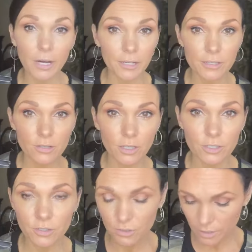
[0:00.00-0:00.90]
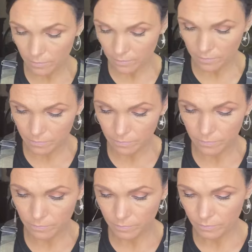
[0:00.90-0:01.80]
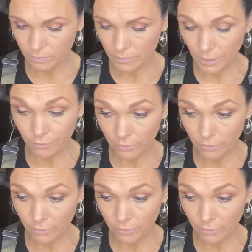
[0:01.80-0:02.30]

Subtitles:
it, so let's use it. I don't